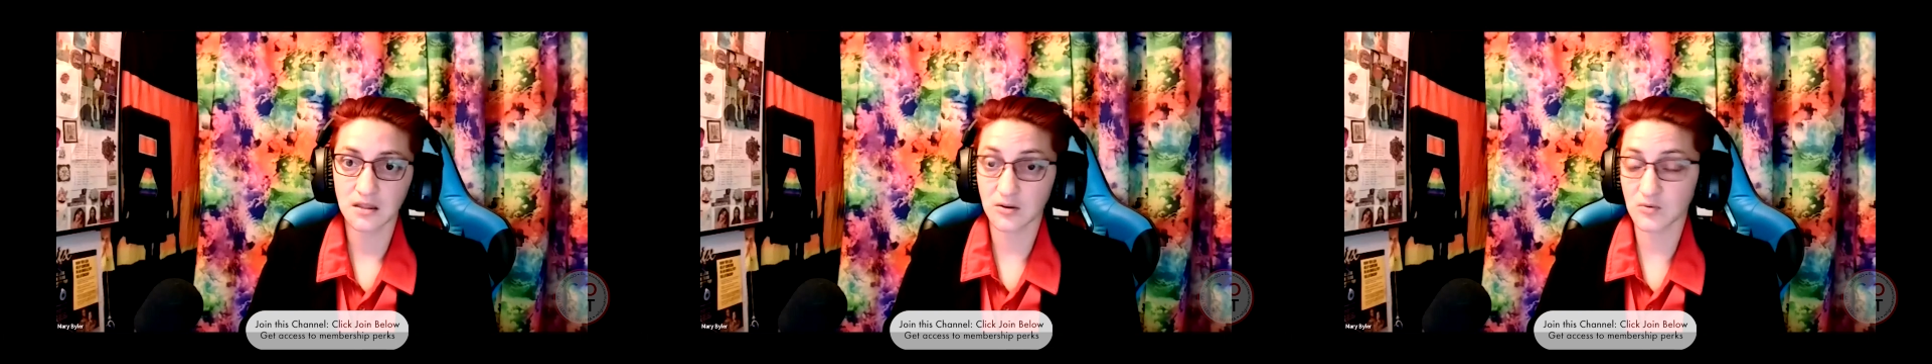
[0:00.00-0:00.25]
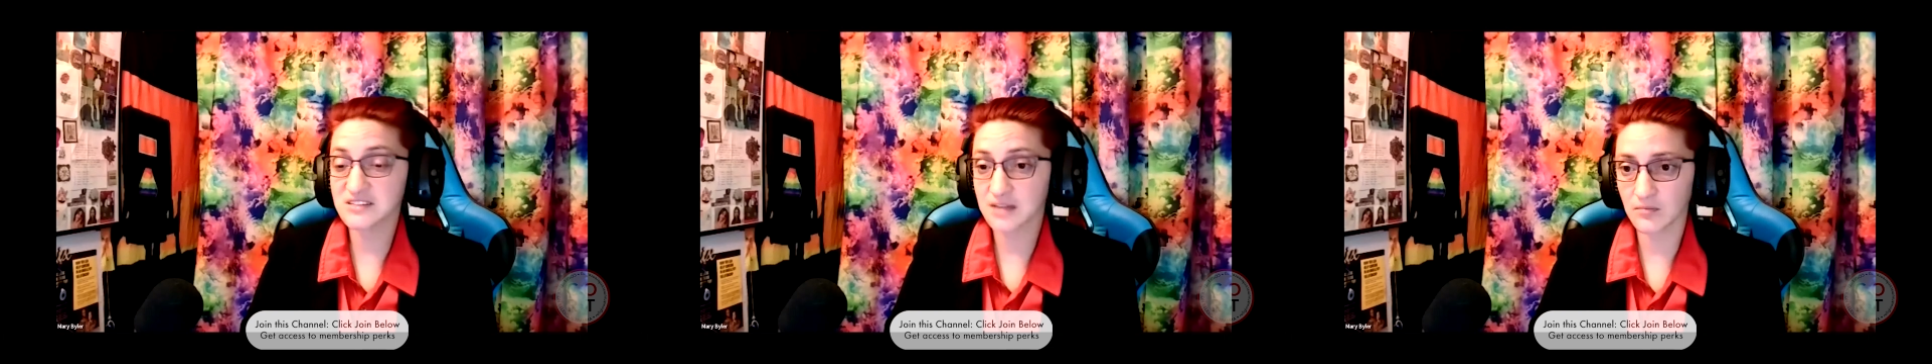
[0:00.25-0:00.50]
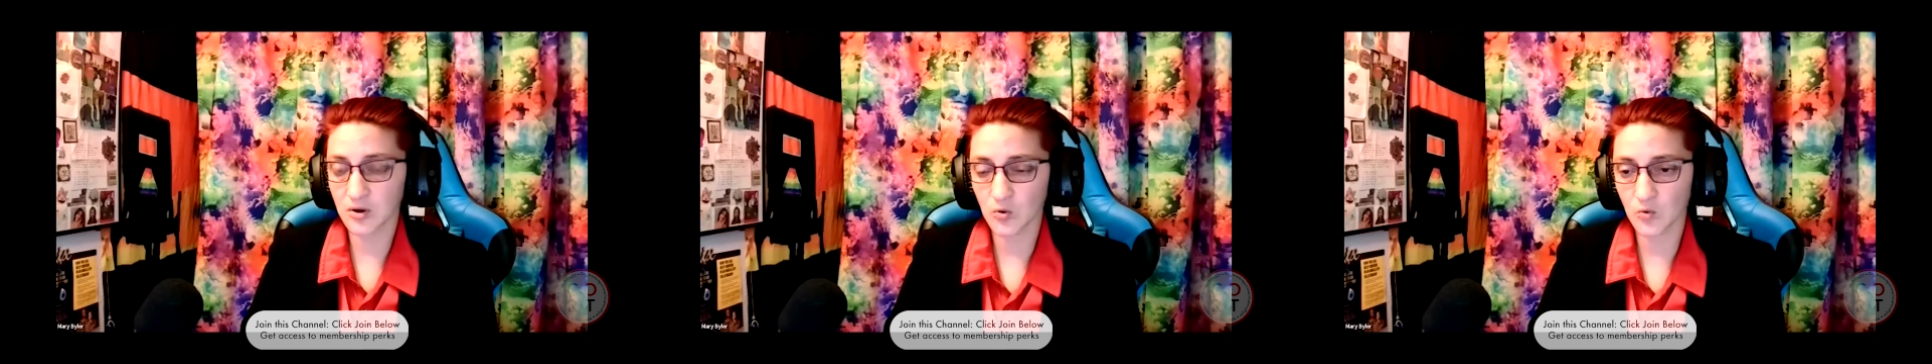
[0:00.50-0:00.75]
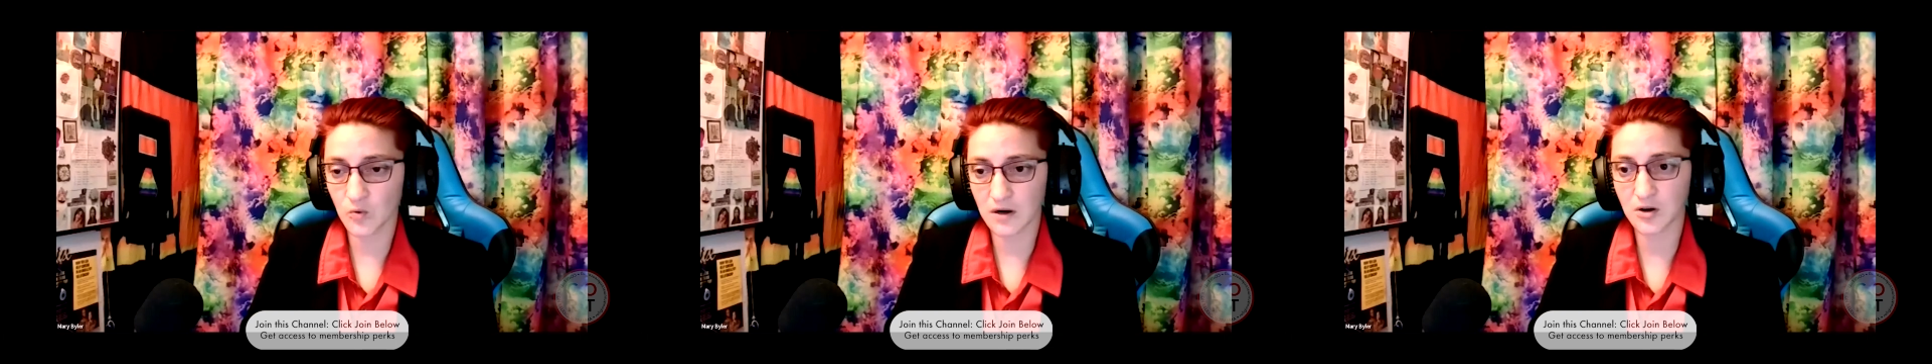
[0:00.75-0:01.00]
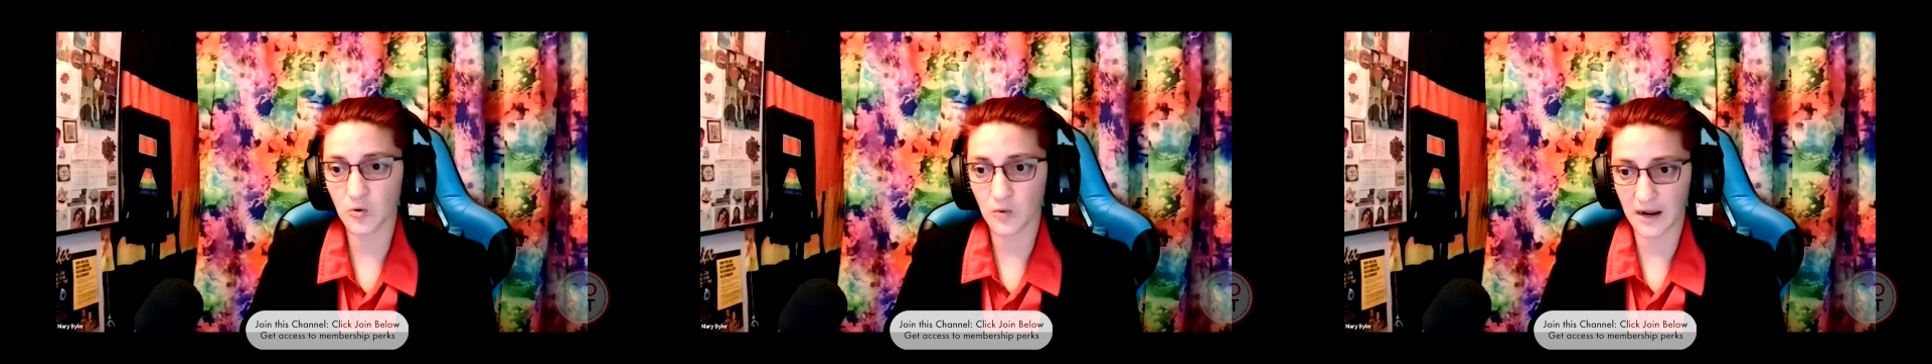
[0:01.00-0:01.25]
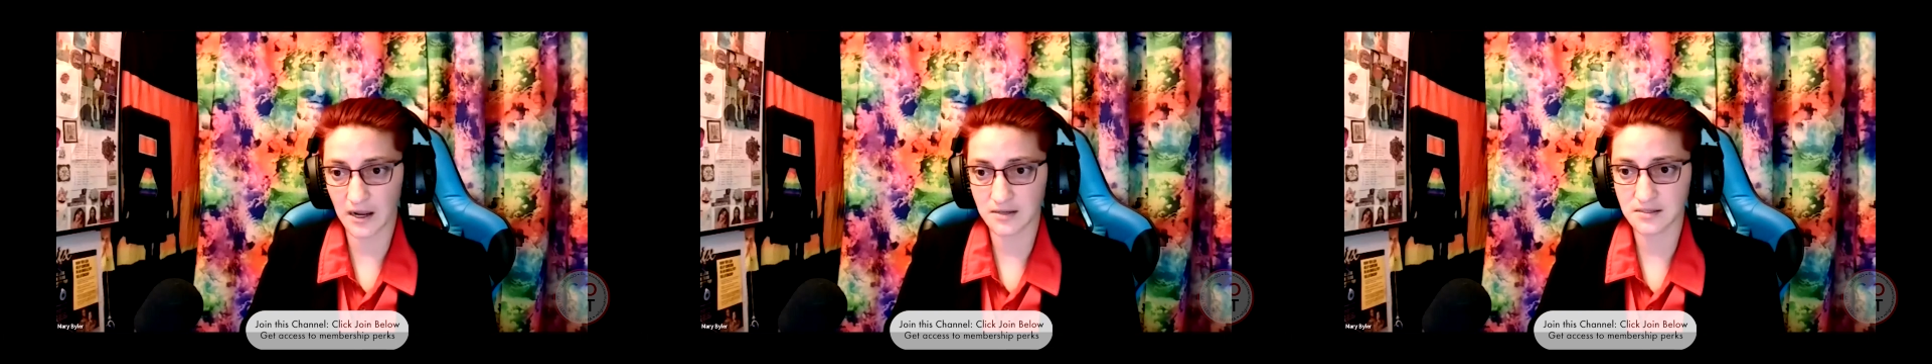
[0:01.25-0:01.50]
There were some who were
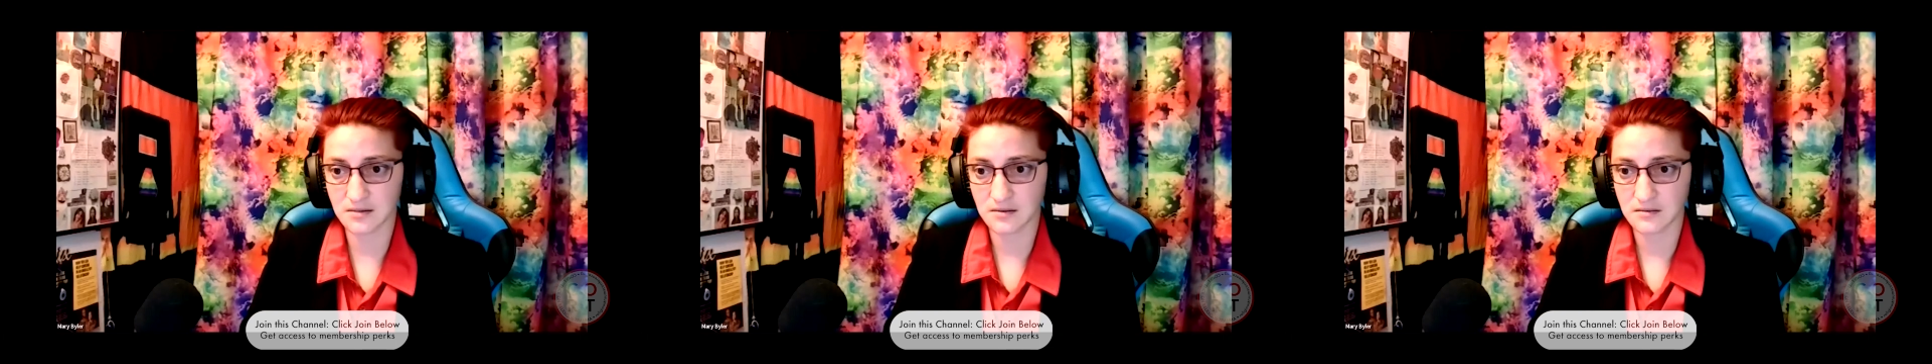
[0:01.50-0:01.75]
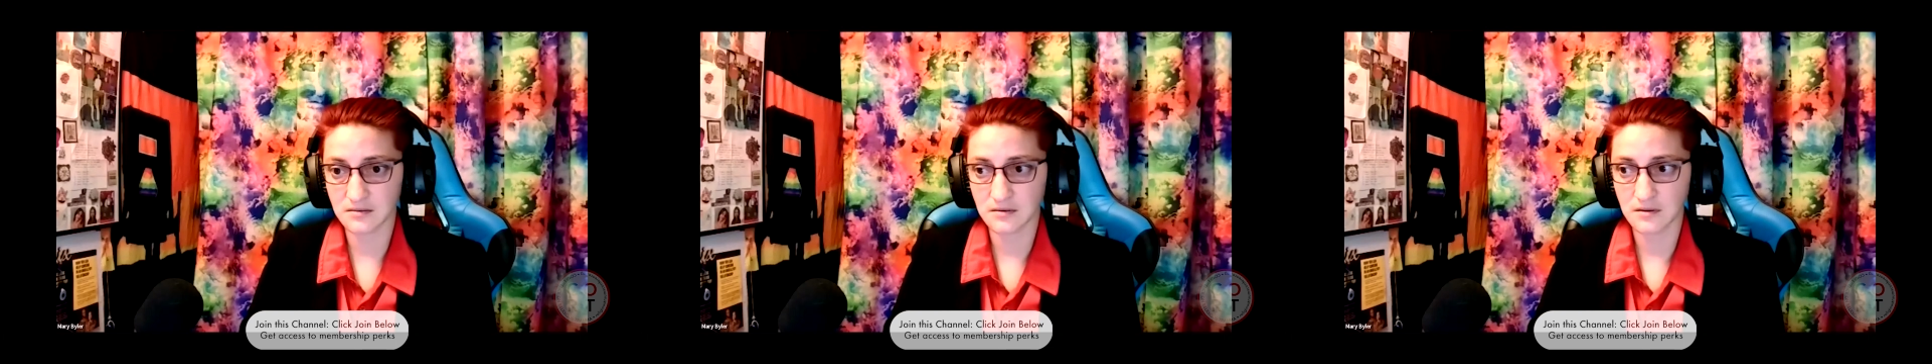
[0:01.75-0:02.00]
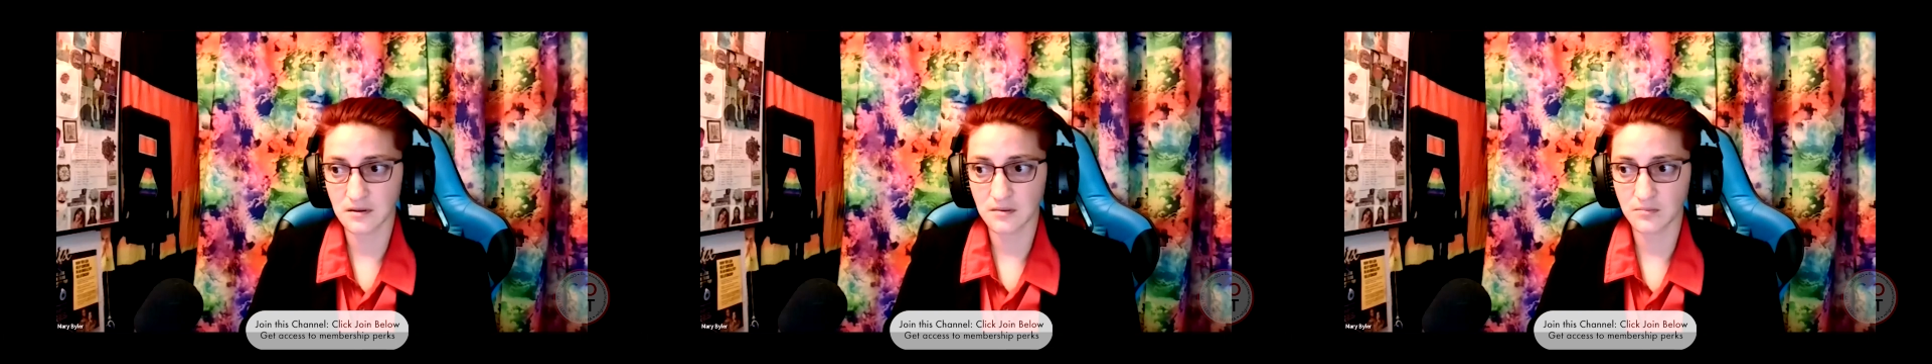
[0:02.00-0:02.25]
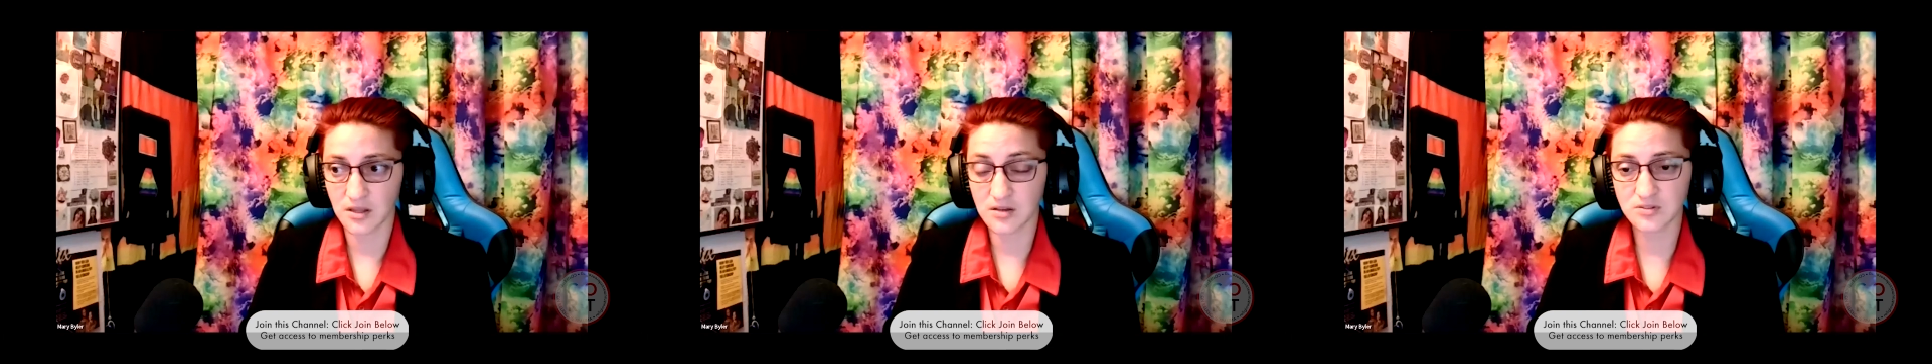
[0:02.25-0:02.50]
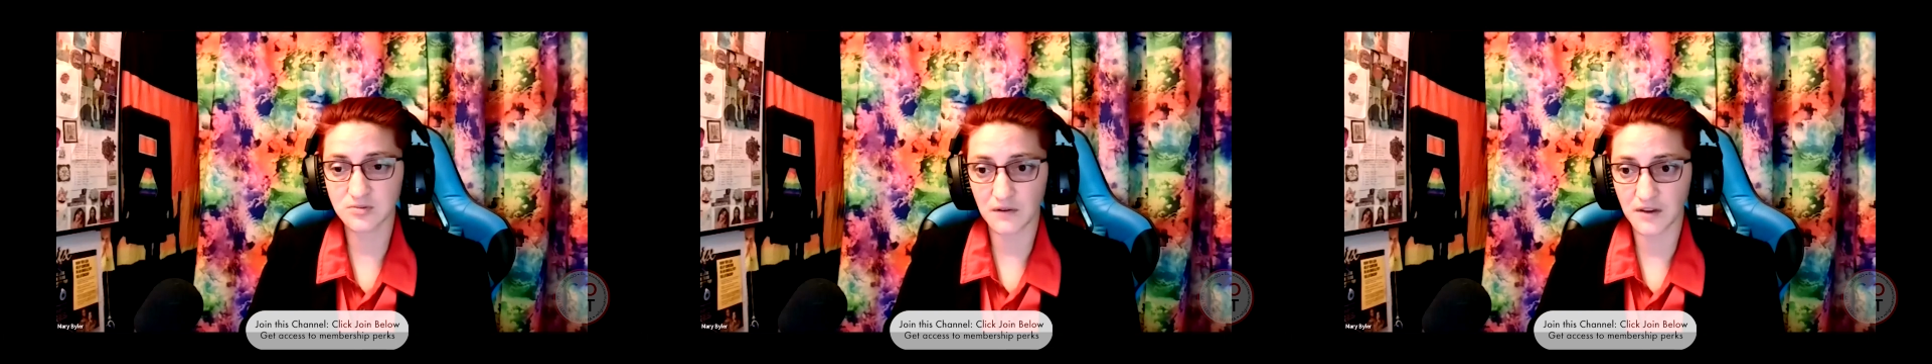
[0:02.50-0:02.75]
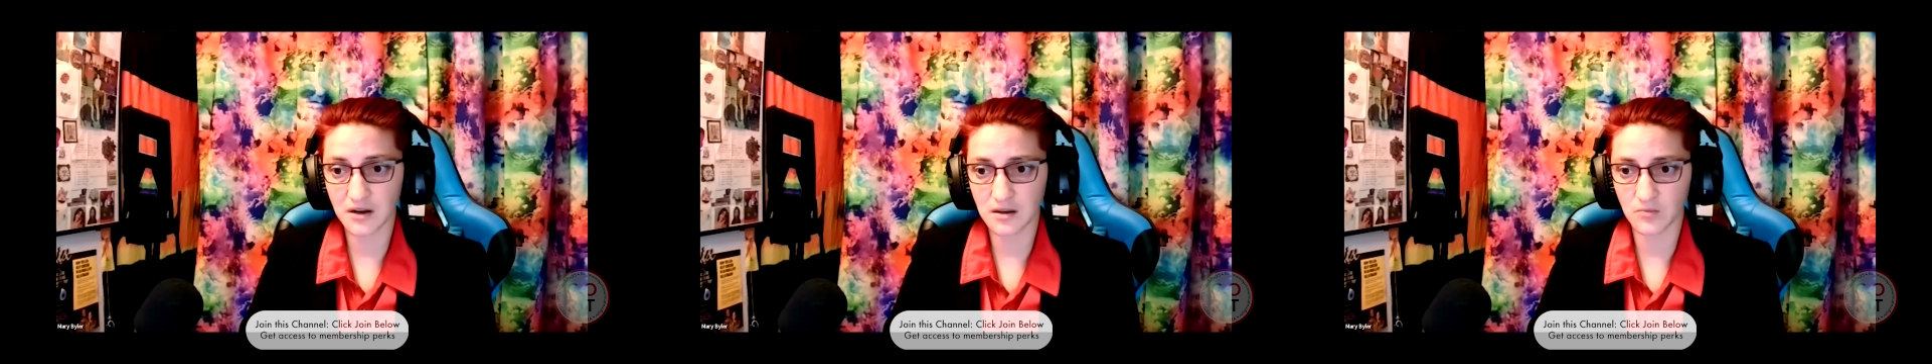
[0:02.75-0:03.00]
correct, but those
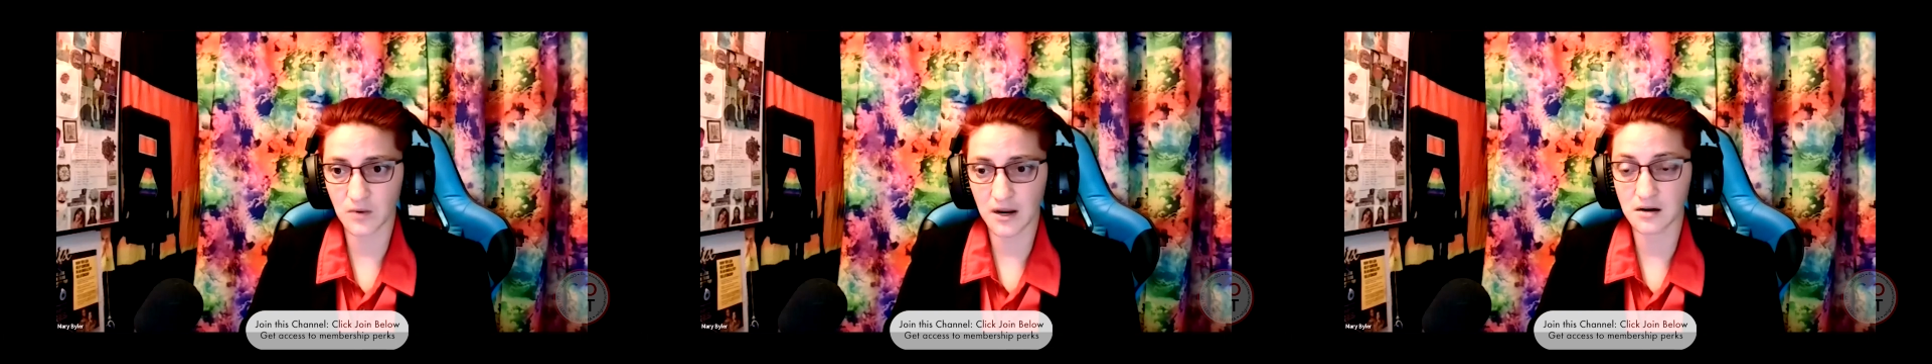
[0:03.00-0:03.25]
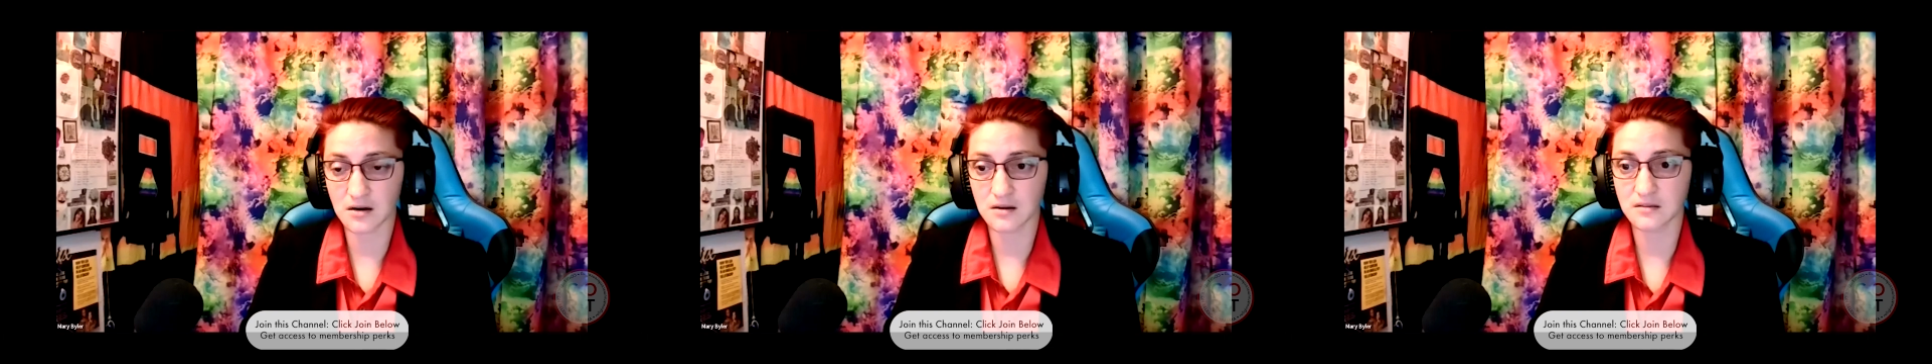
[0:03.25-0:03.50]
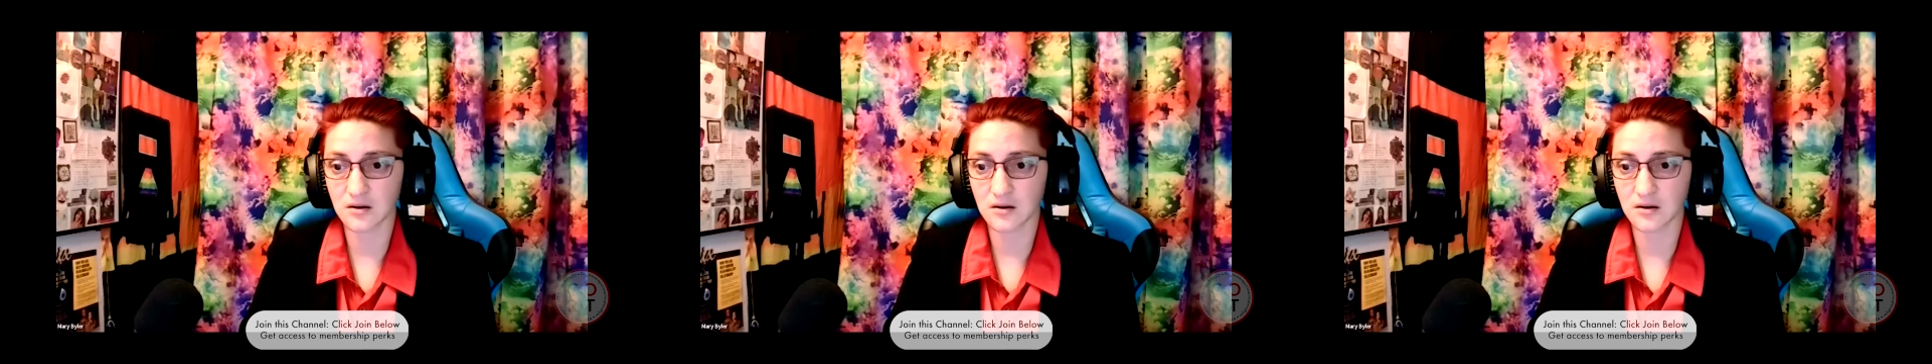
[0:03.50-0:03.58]
were very rare.